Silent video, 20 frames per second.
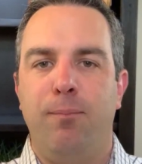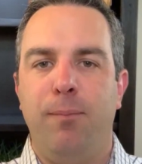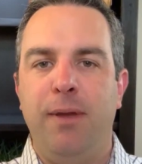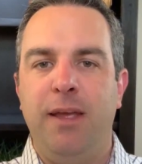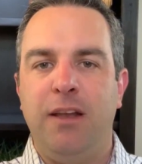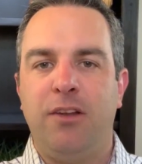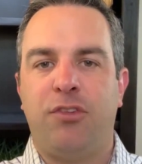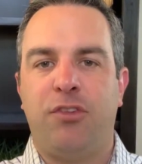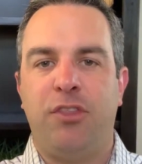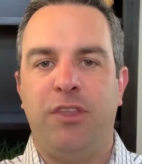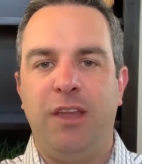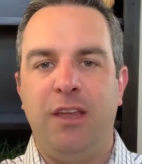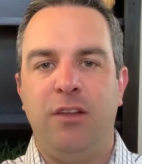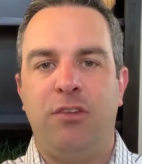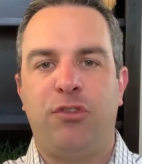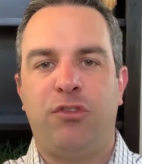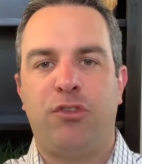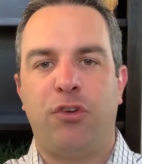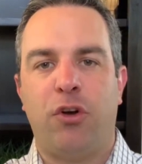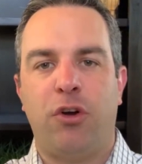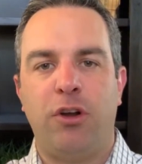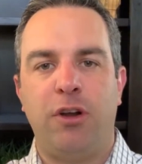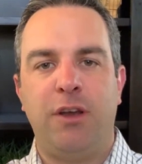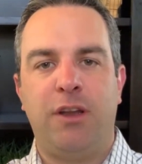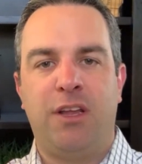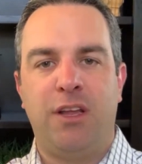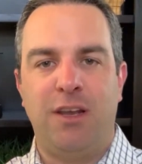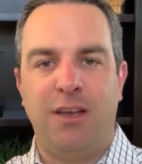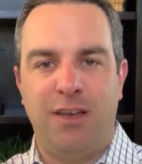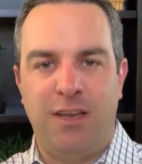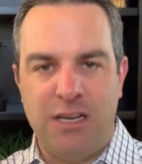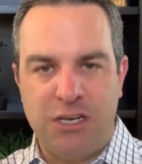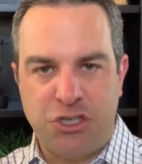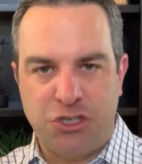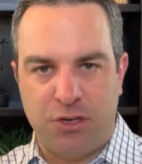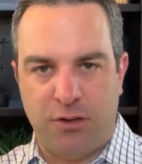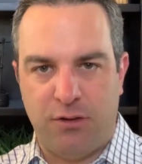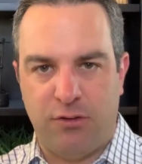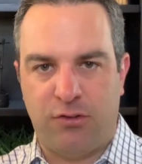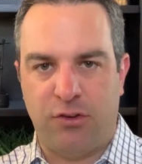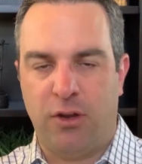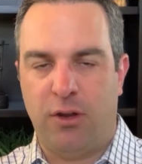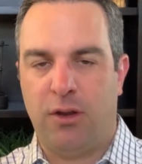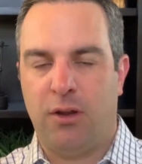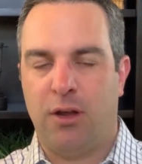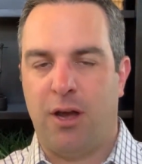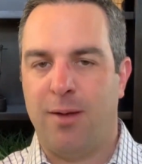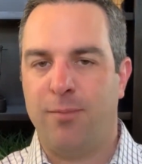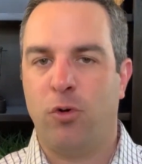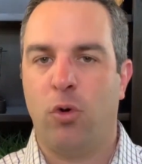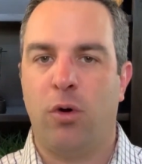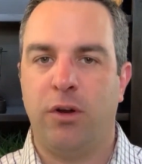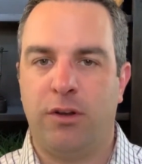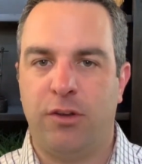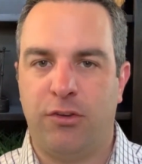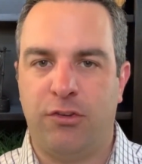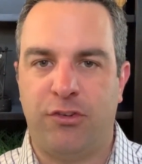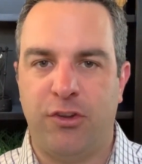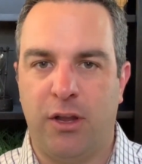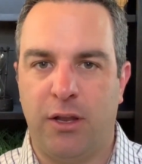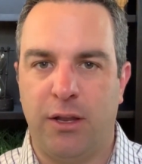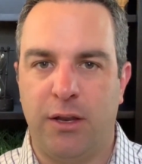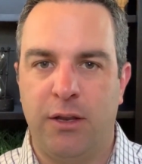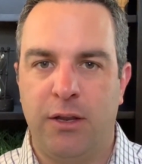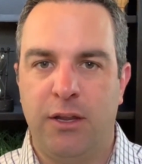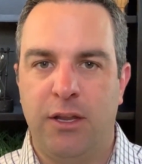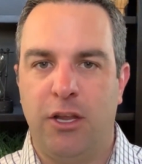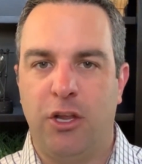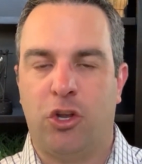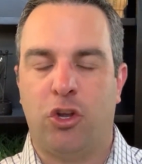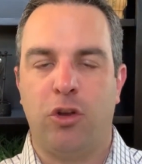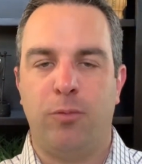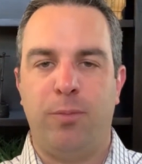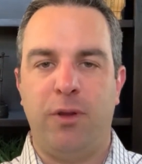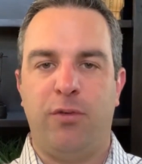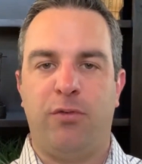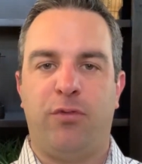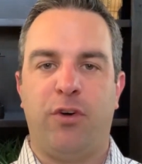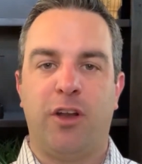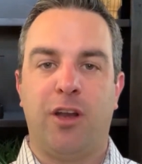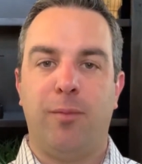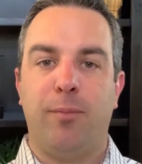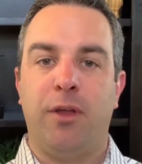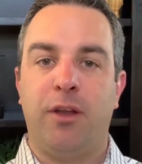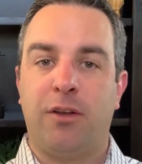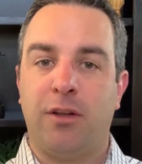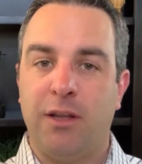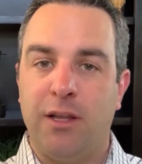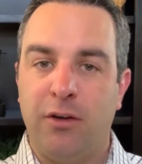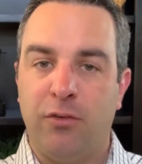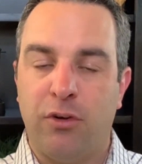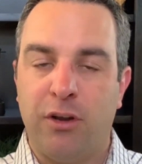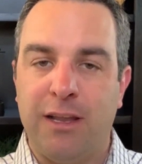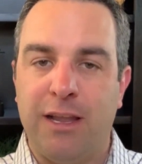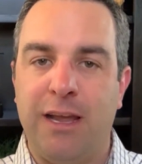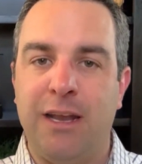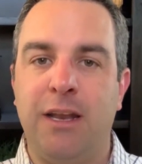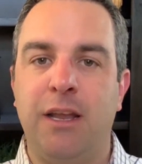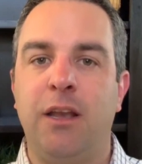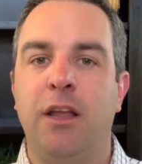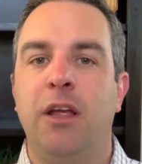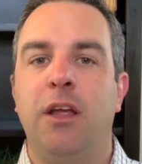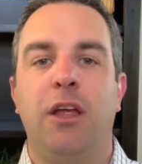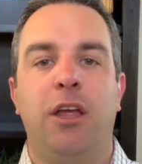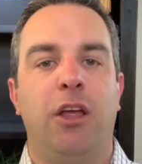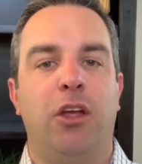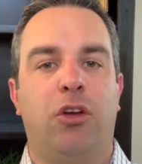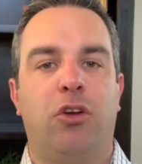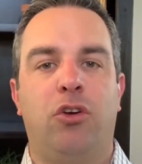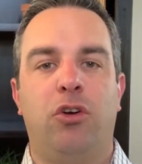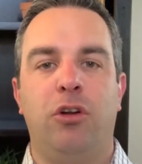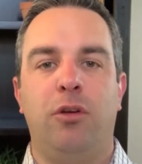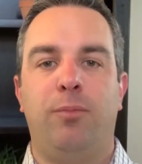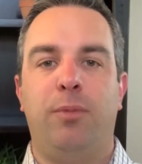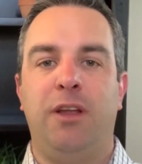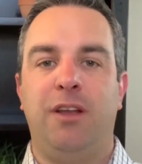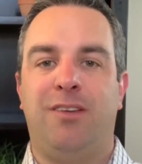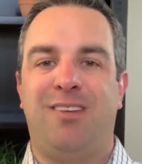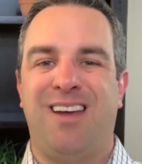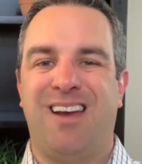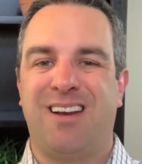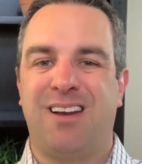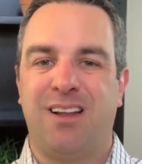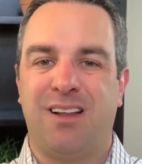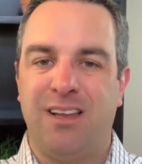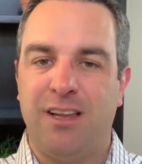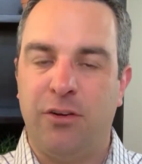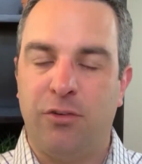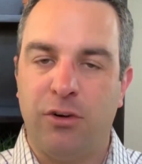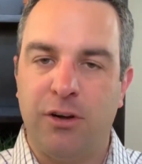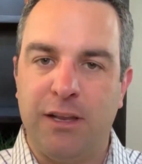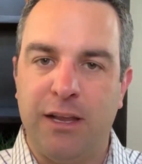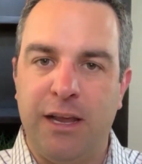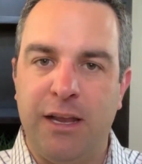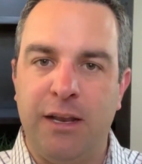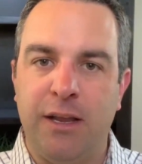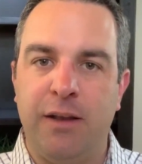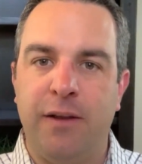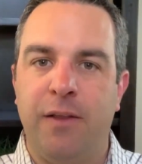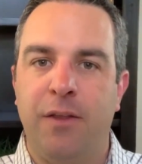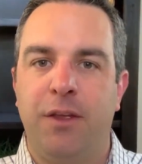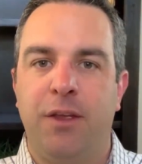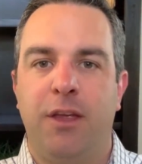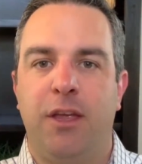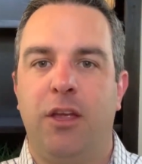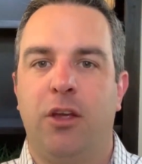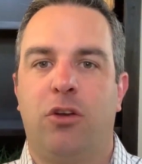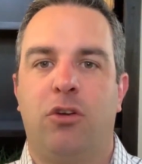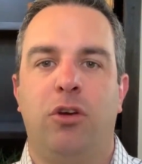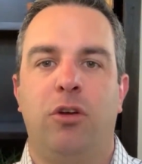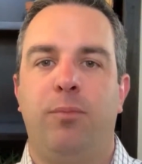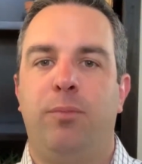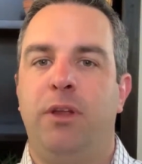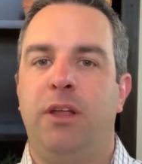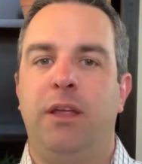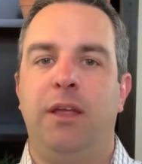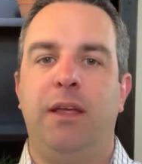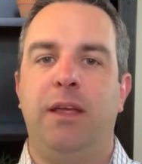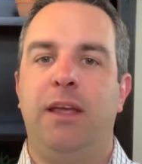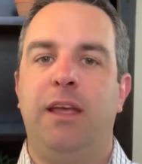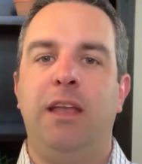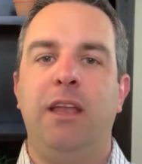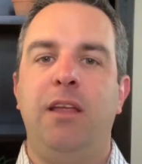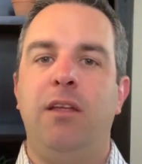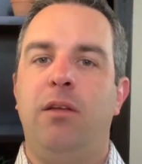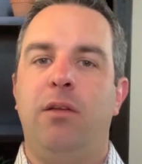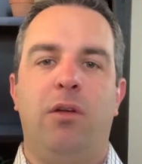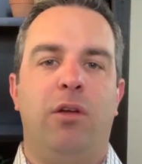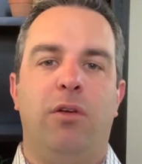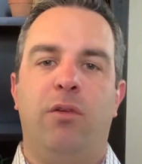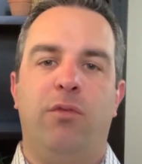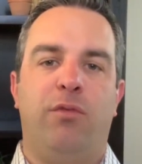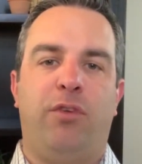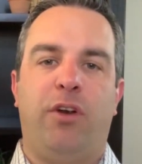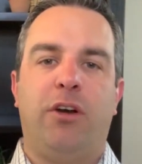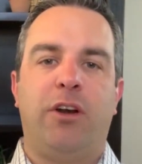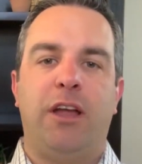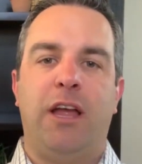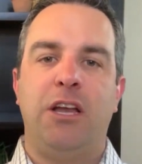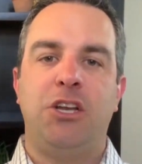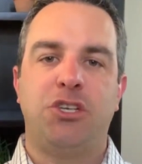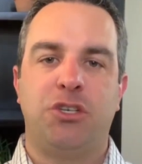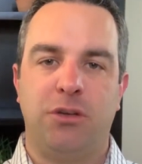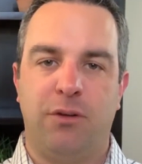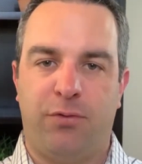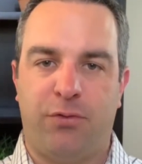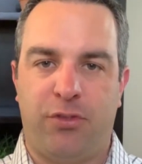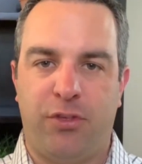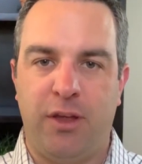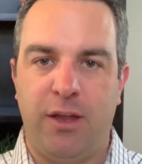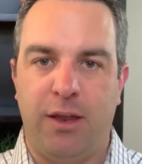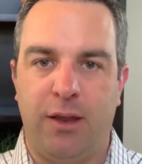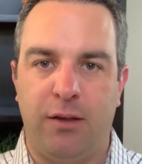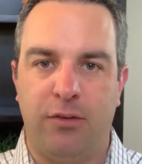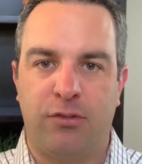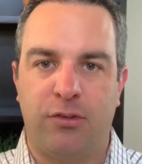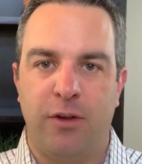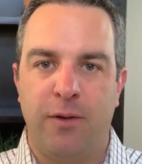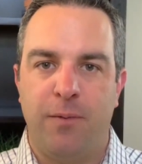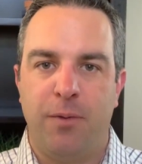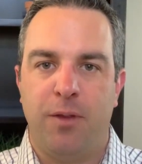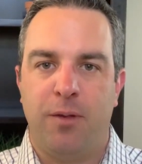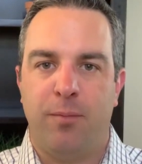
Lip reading: meets these certain conditions, I'm going to sell it. It could be fundamentally related. It could be technically related. It could be any variation of things.